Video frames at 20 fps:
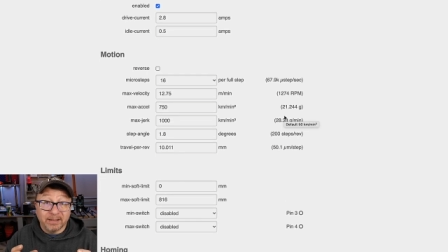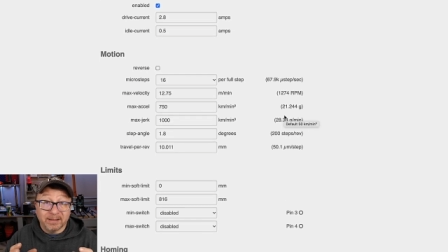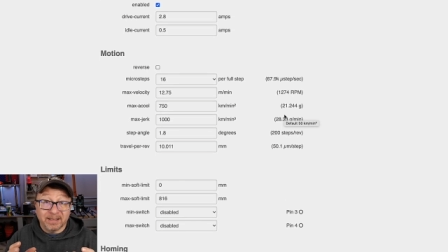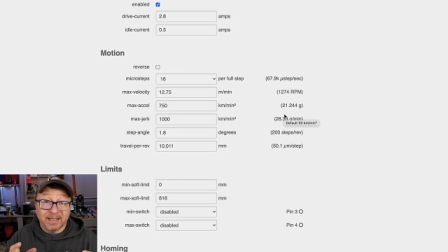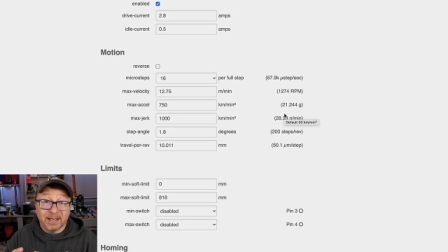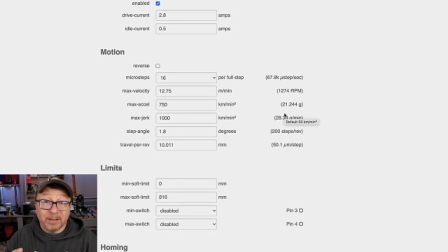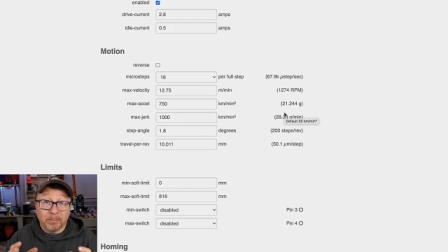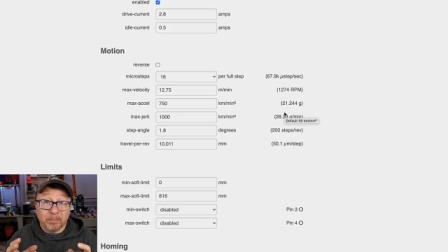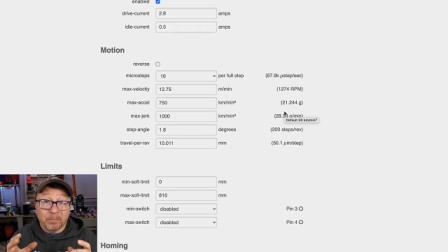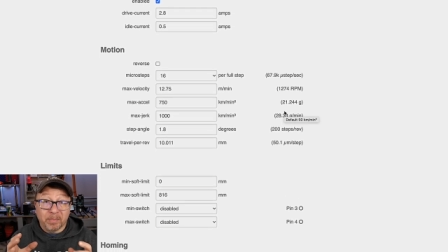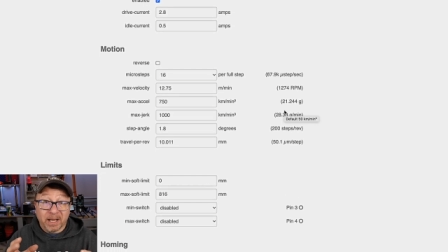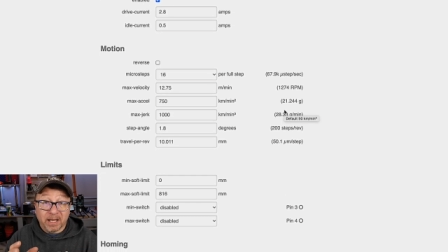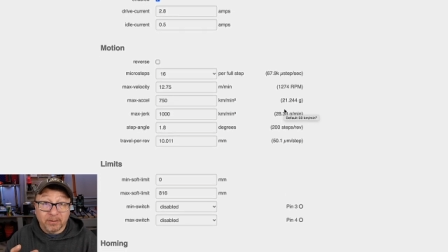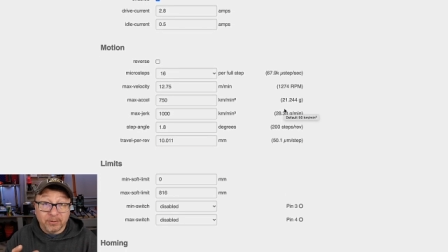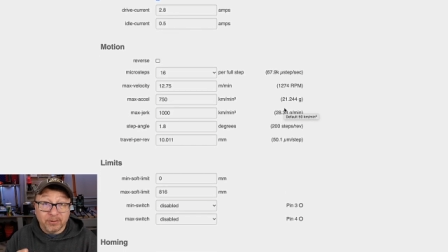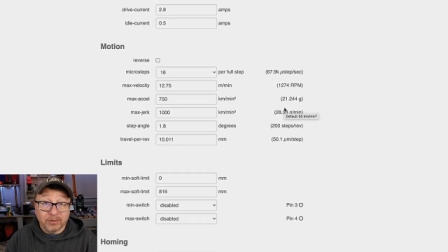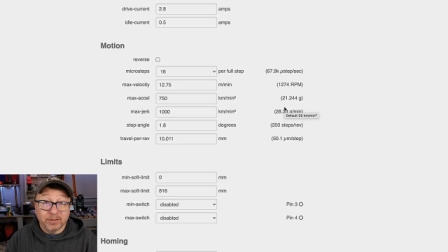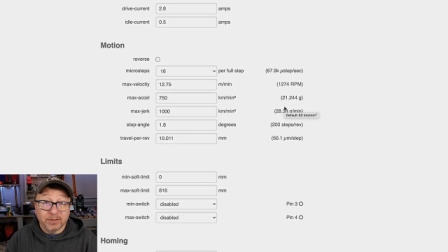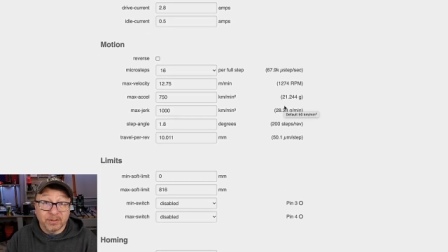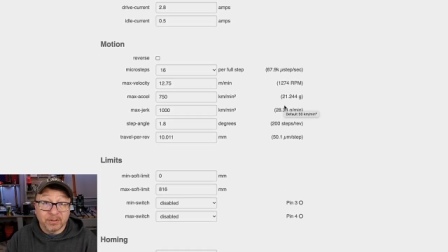the
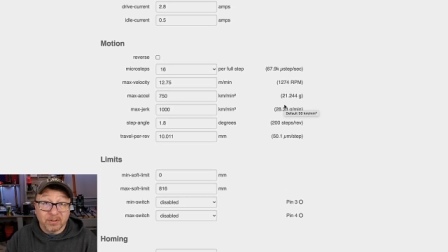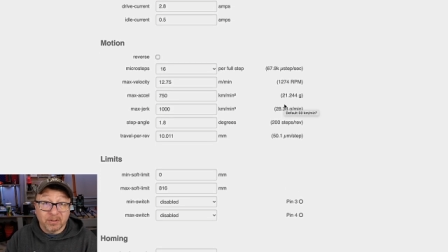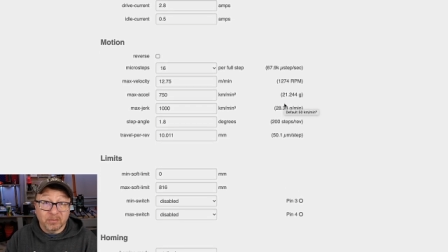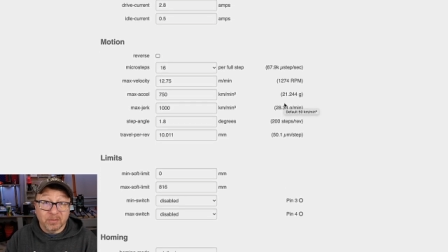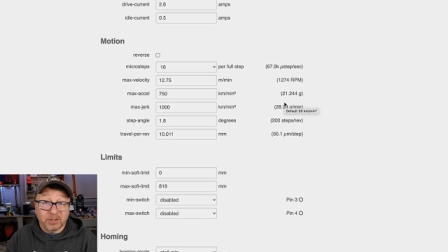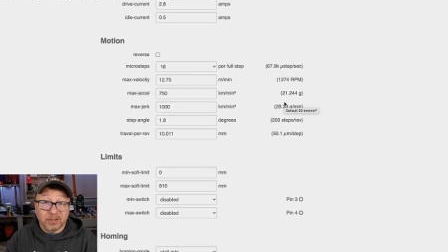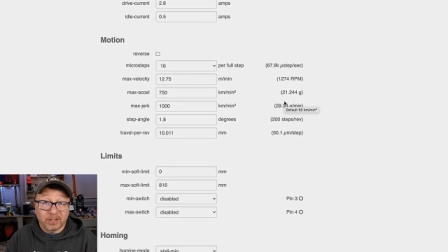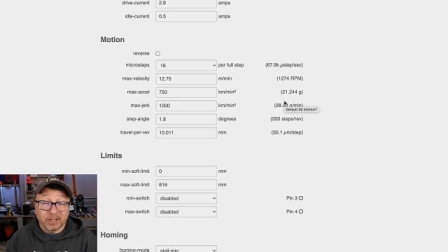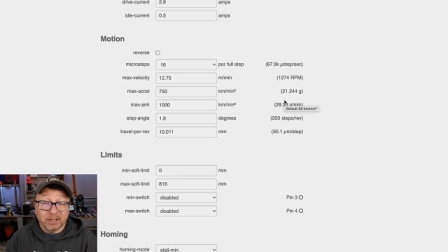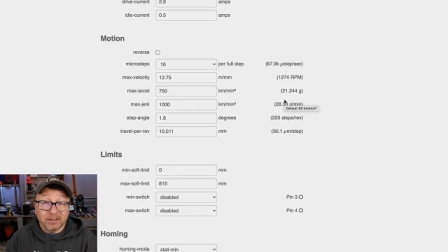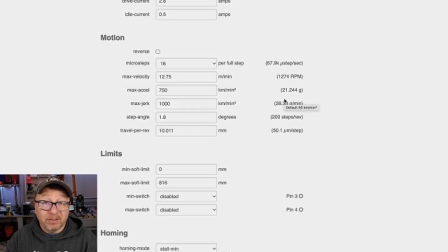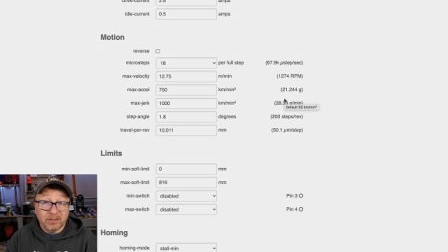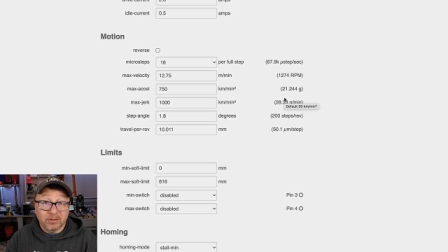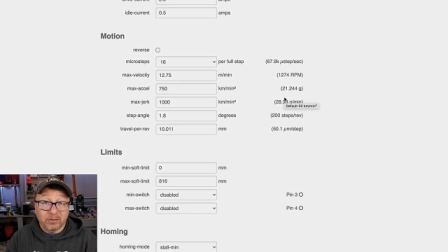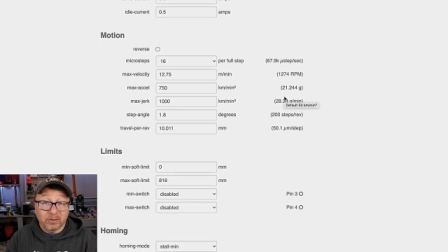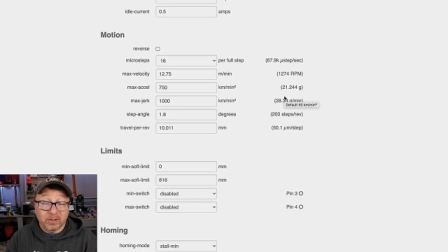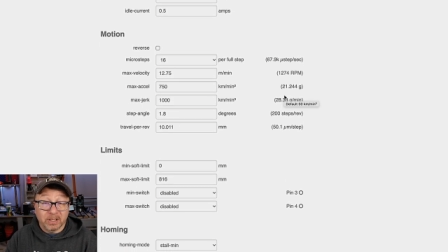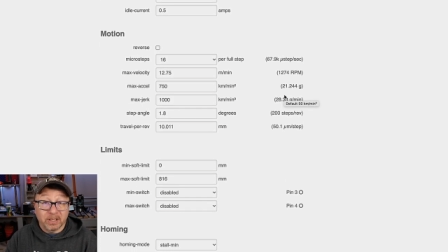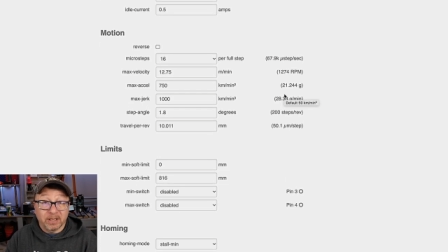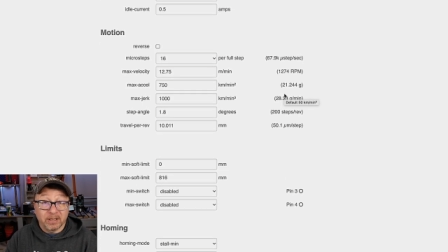boundaries of the machine
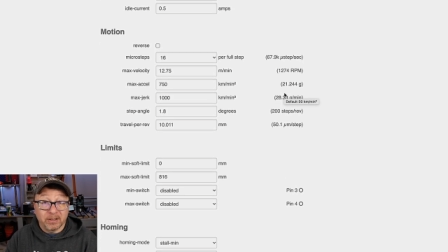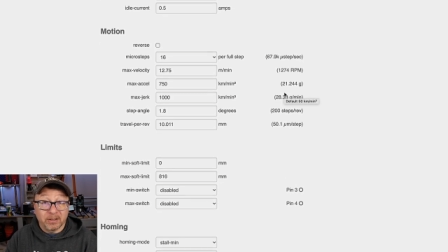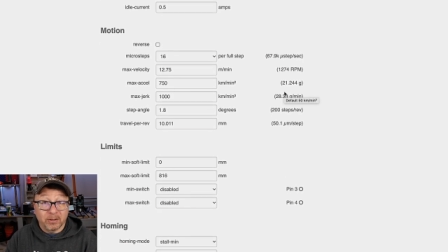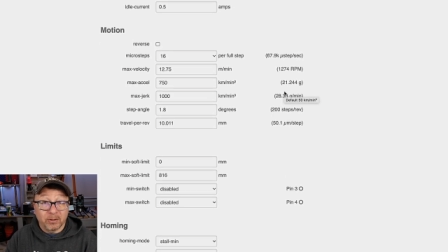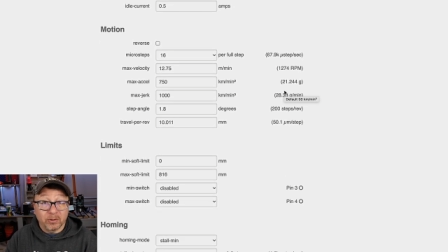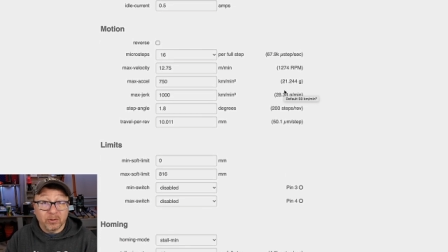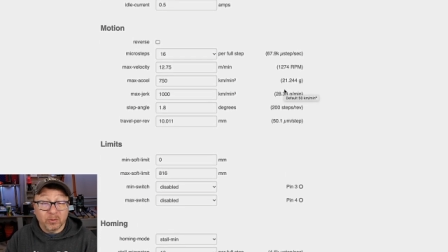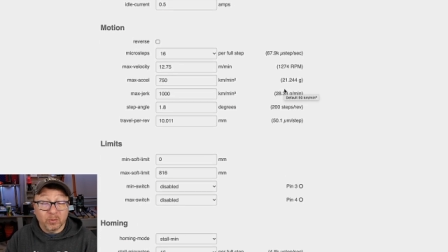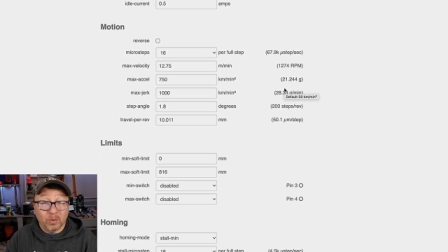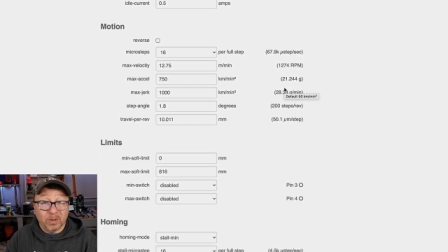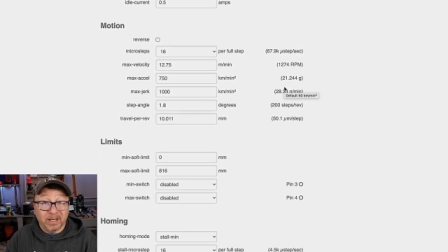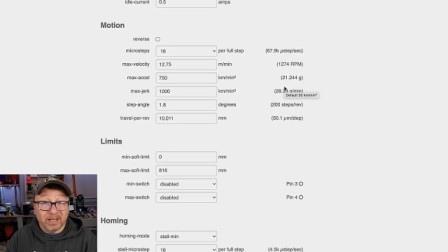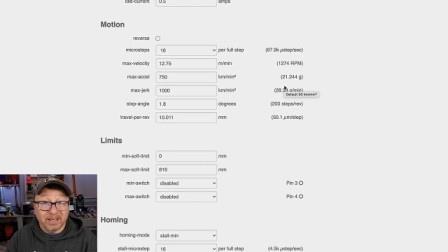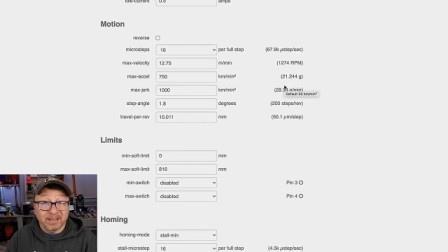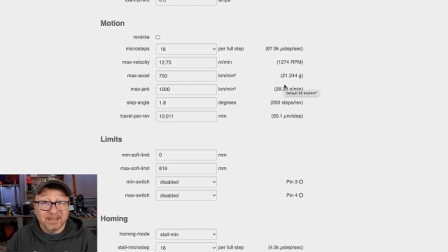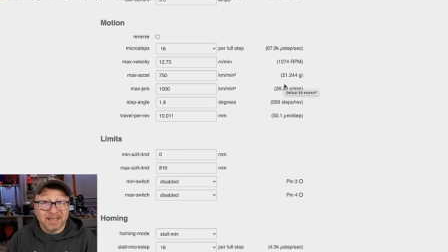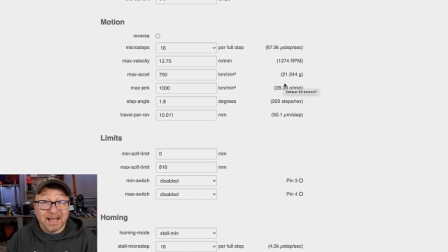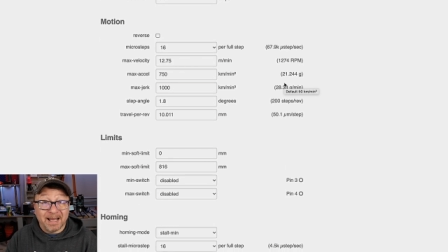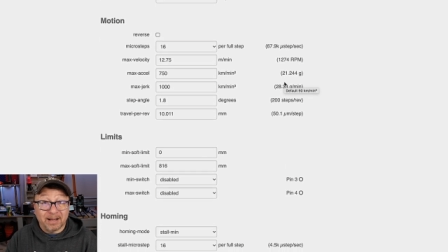so that it knows what its